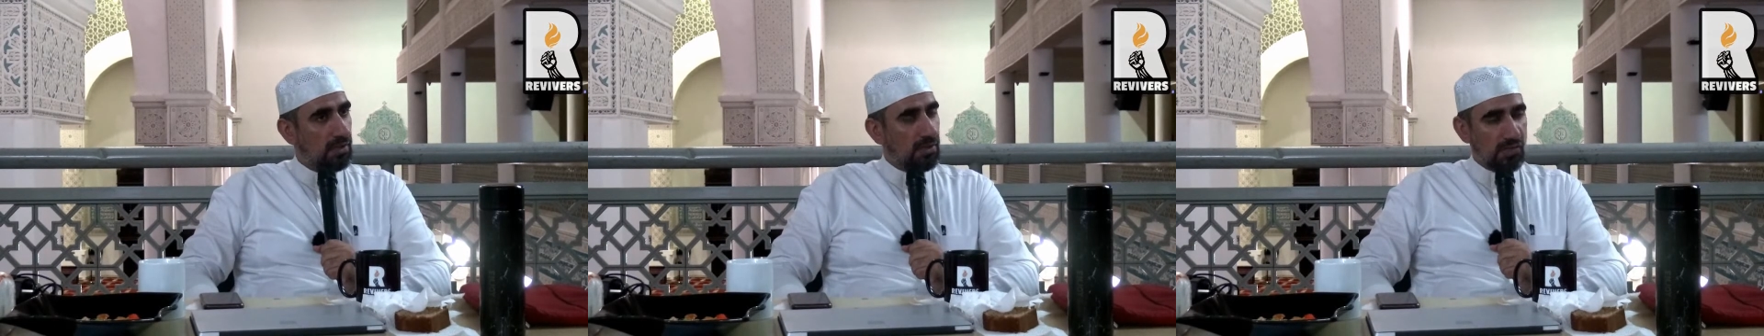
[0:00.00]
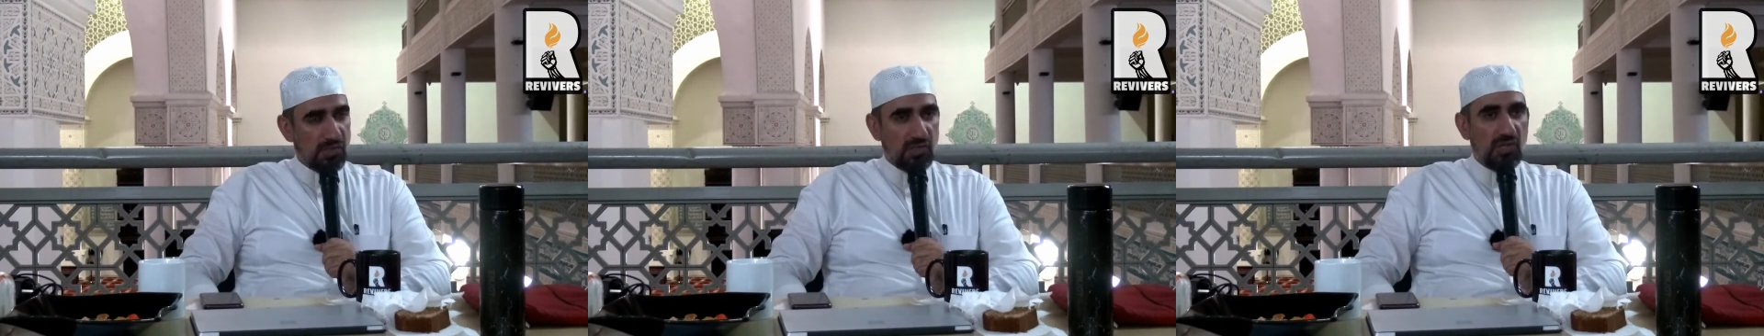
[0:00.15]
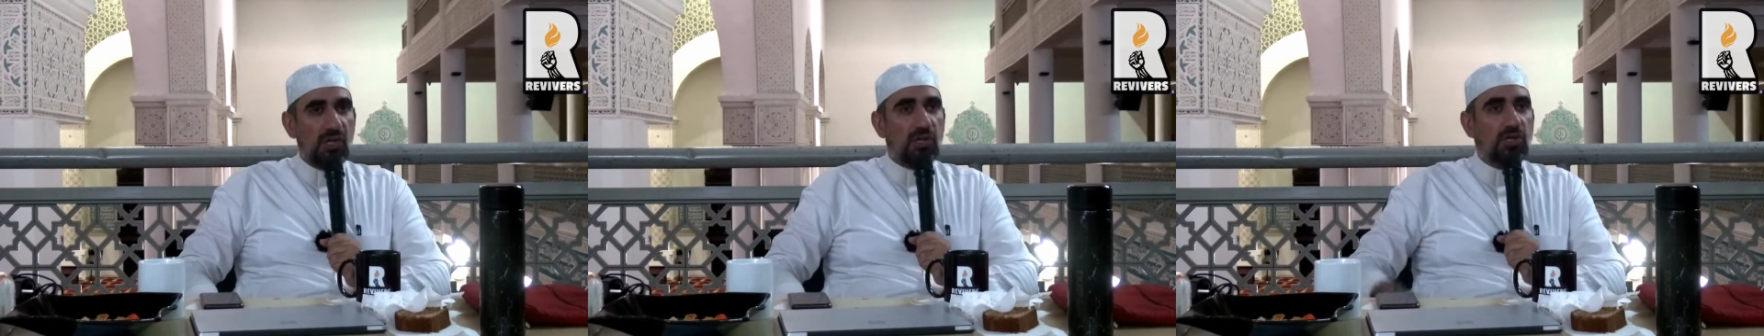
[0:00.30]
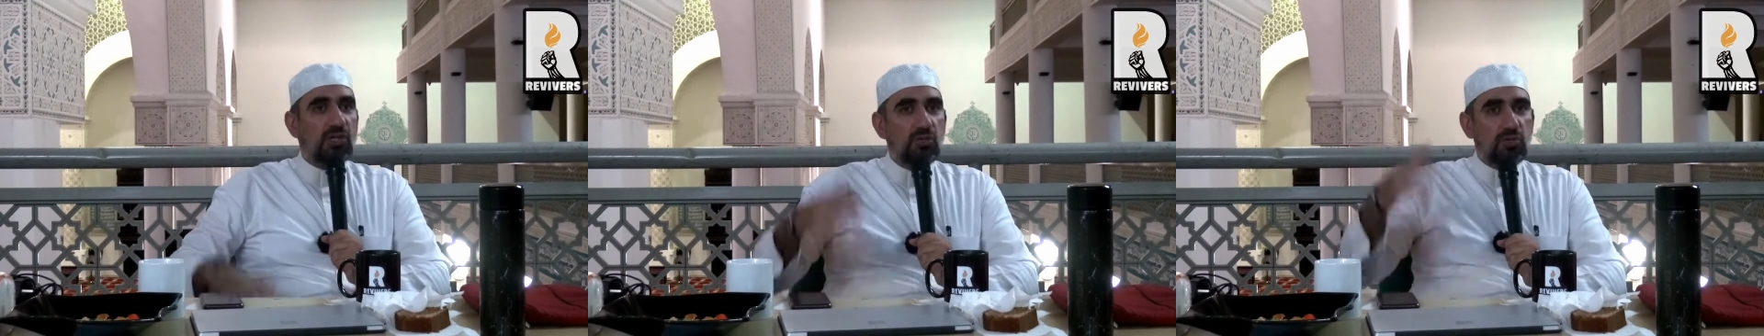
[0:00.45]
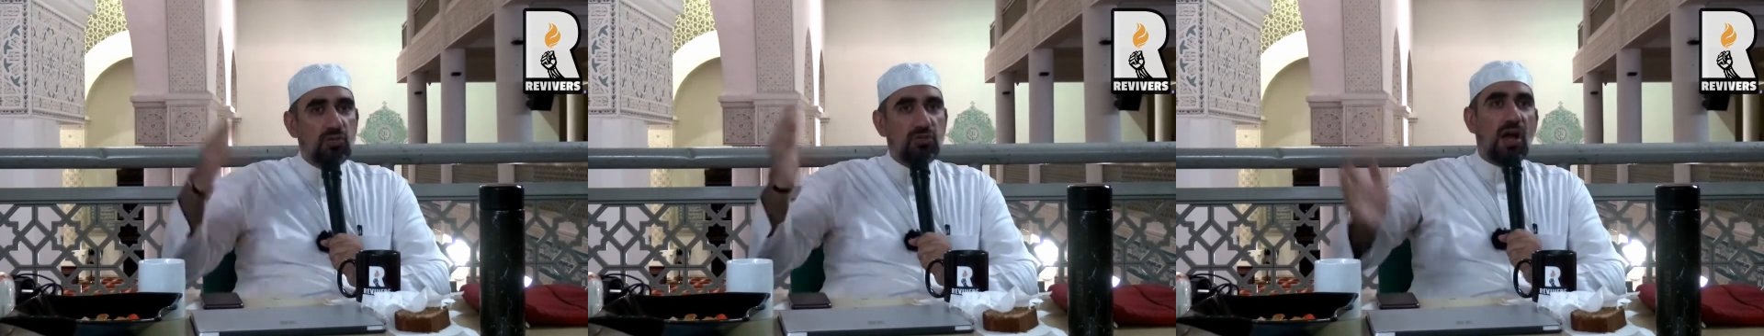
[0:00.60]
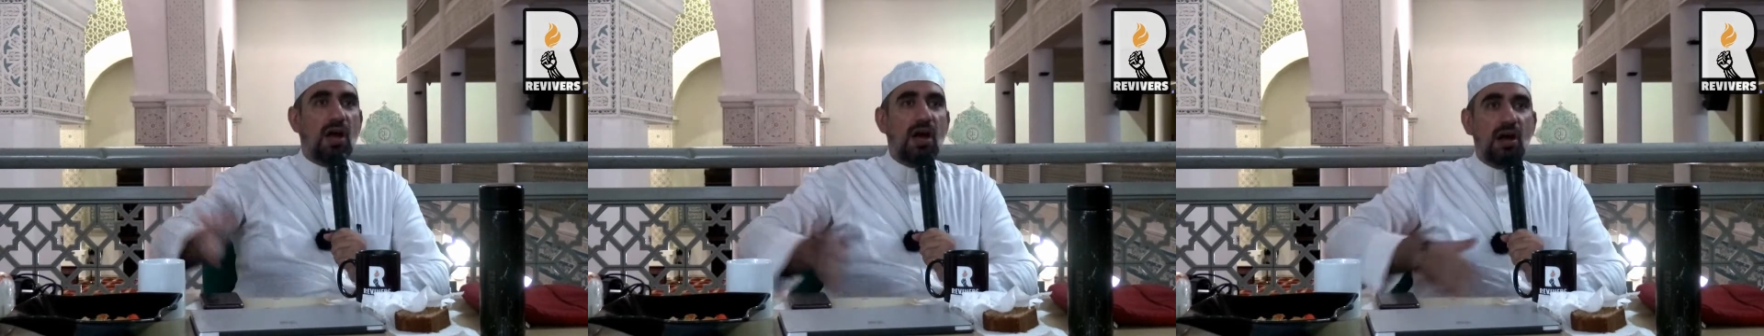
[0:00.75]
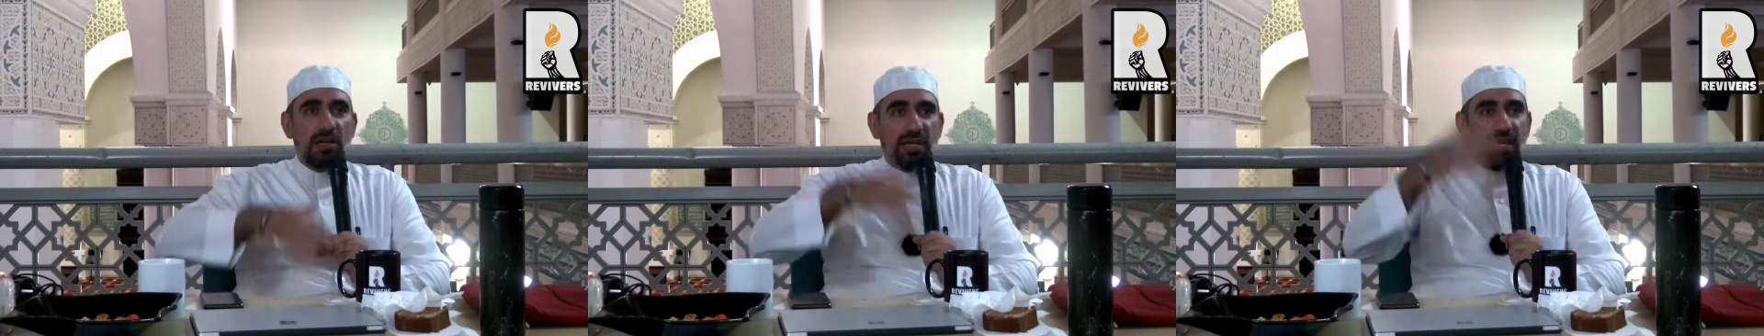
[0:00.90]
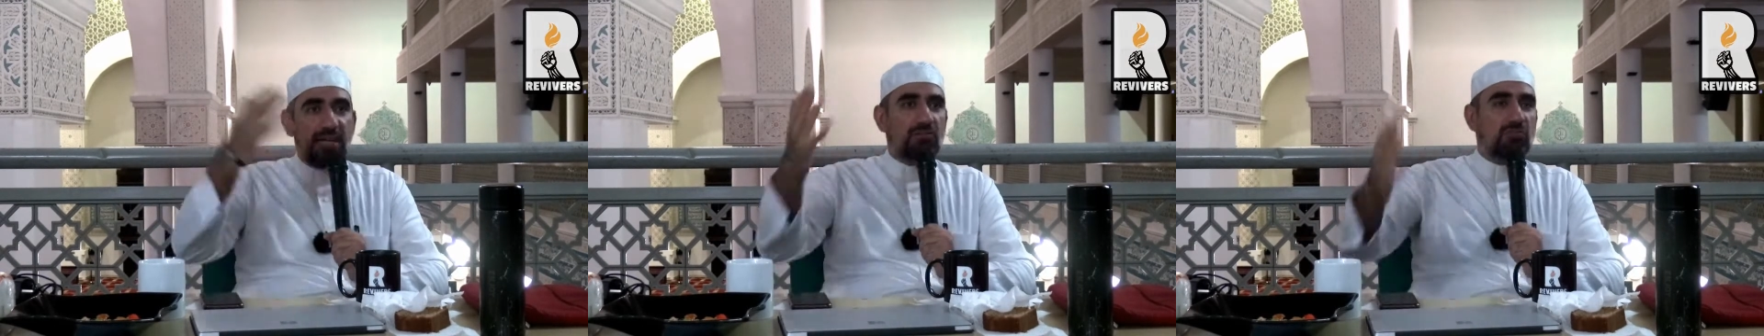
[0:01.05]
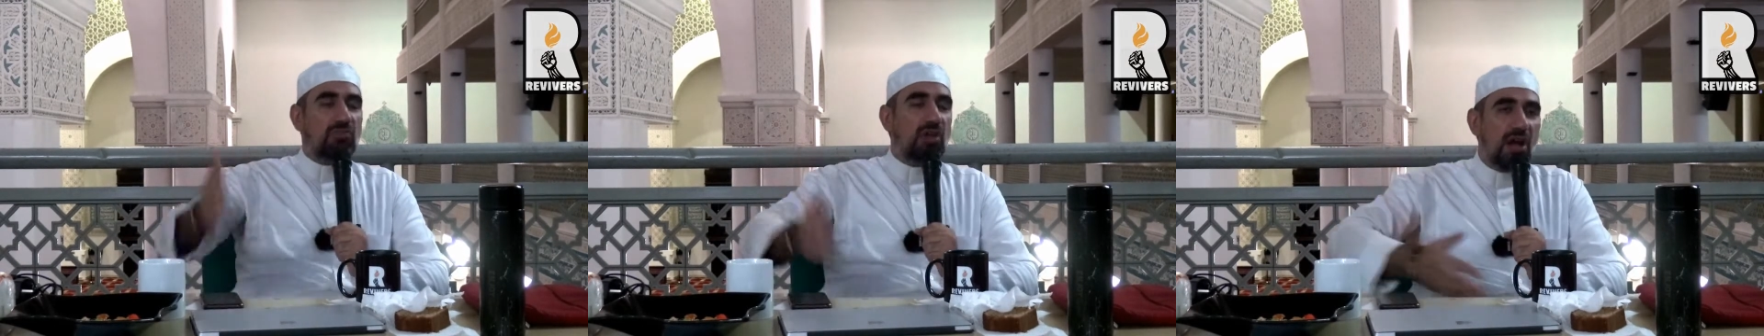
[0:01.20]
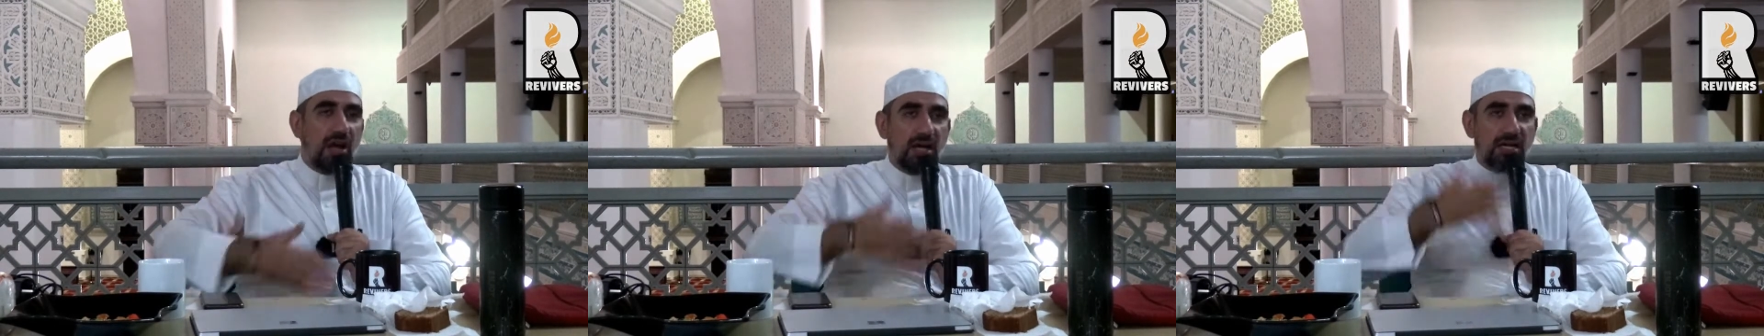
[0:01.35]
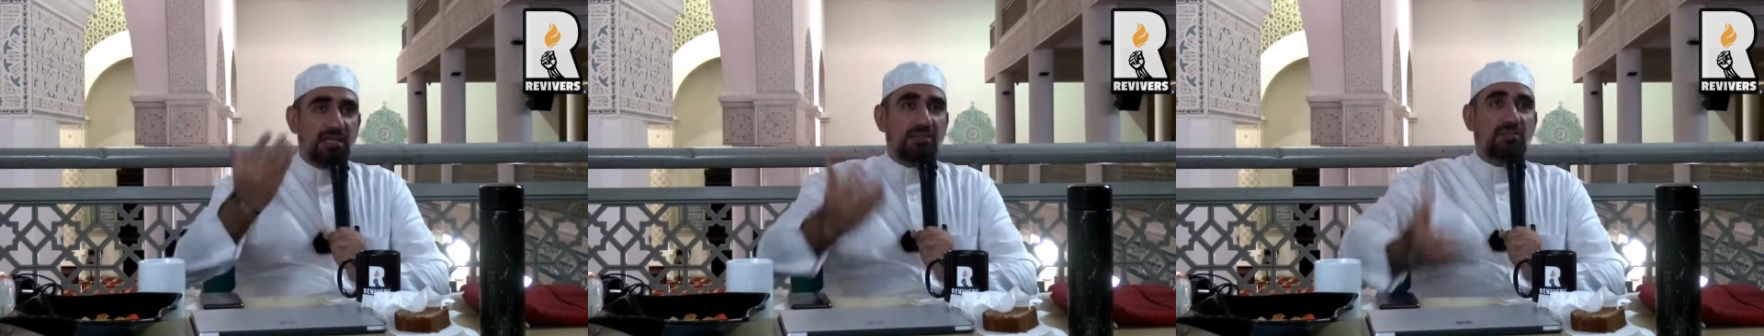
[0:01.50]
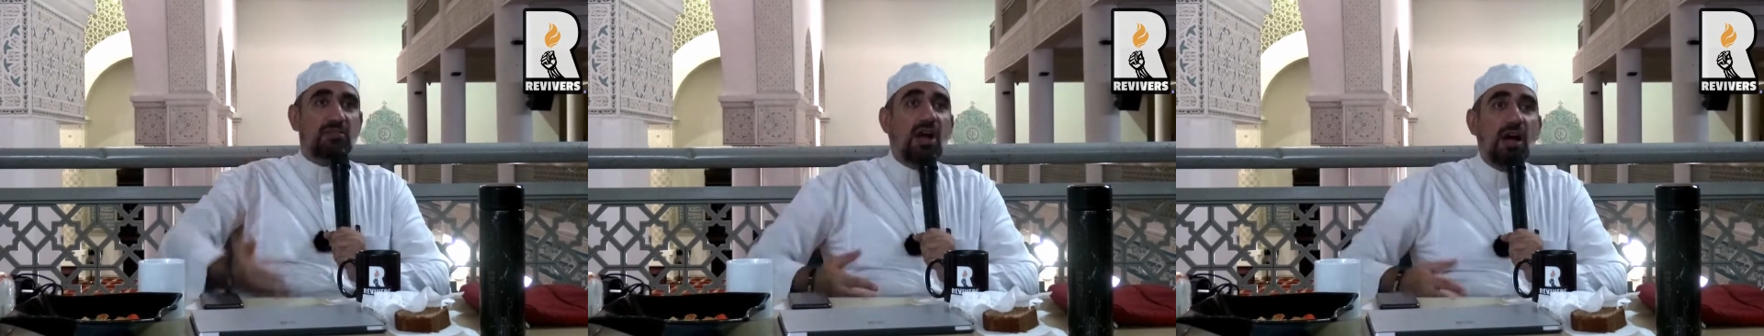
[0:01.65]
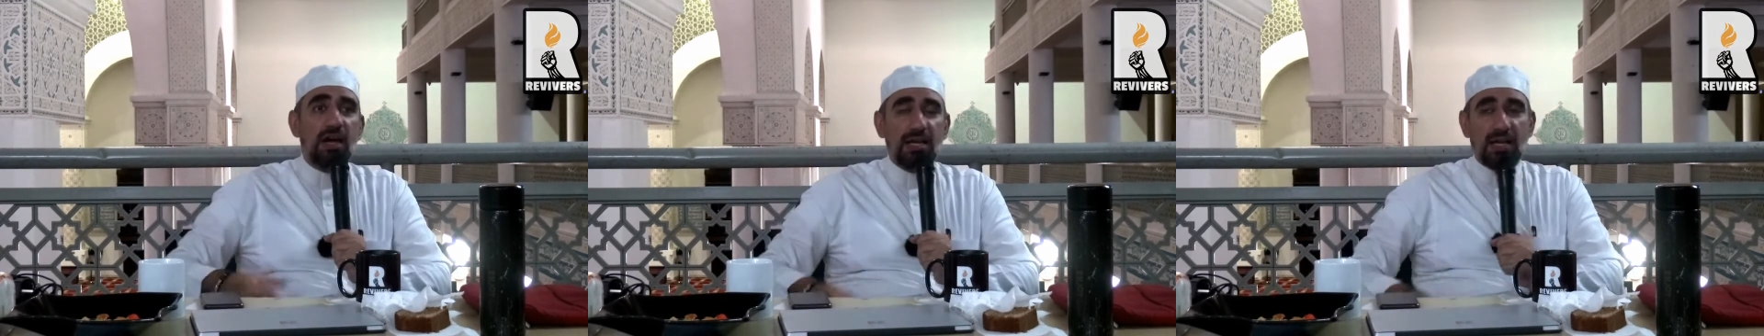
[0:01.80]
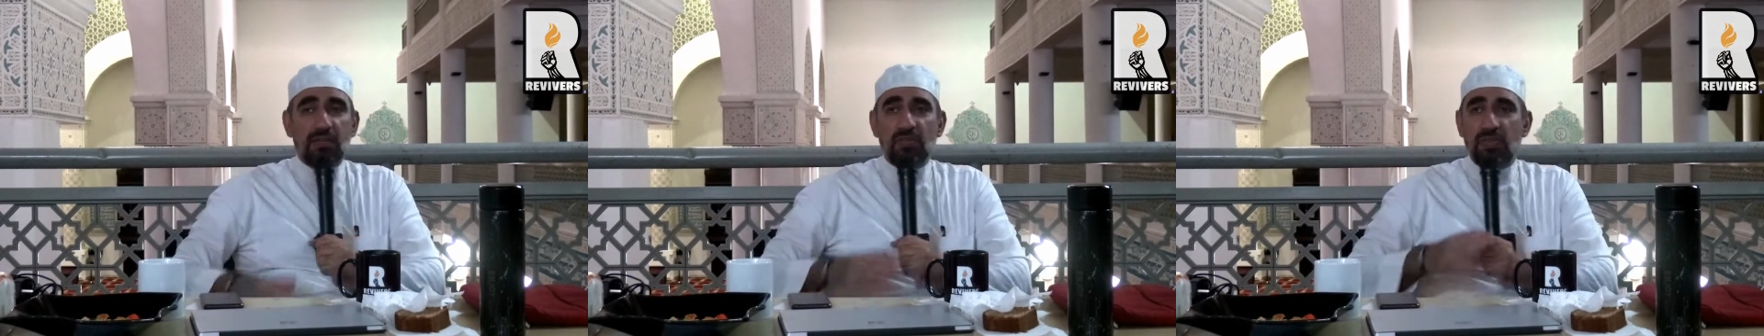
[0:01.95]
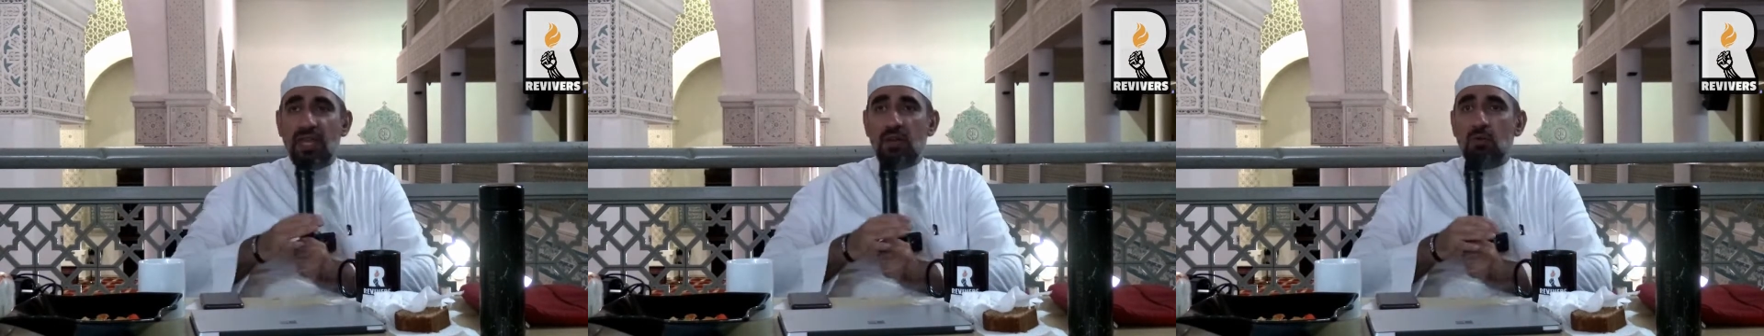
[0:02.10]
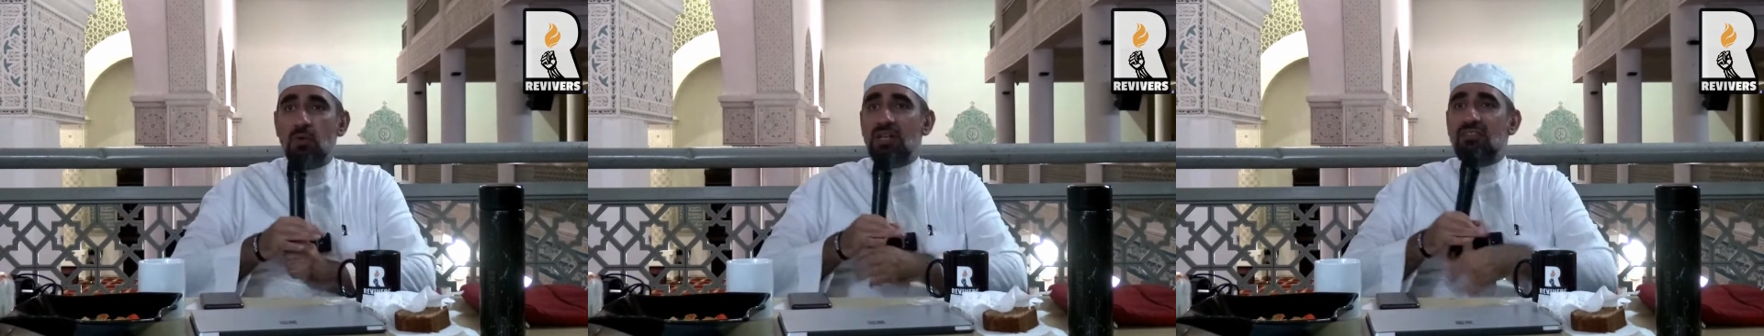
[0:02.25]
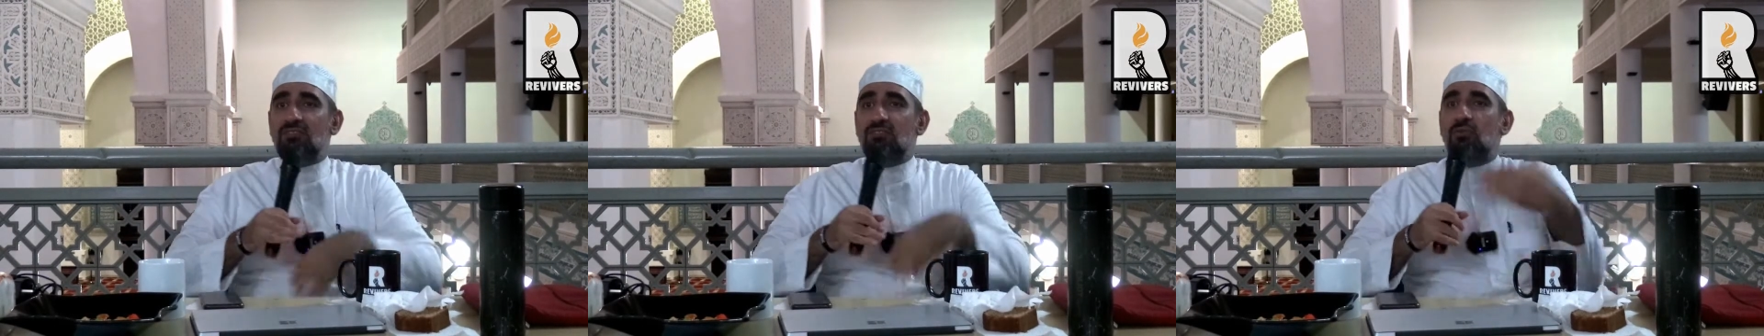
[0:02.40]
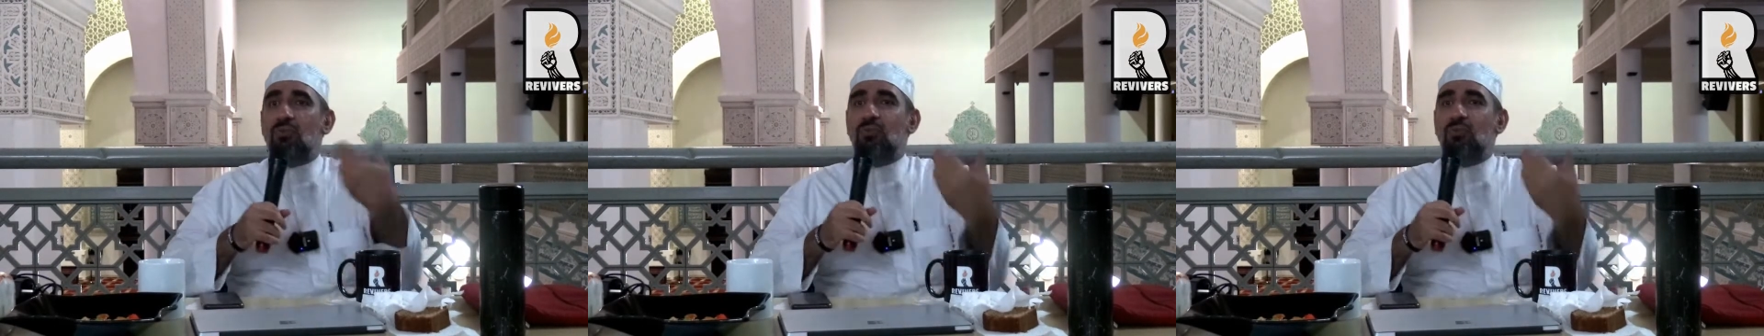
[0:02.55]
So you talk and talk and talk, and then what?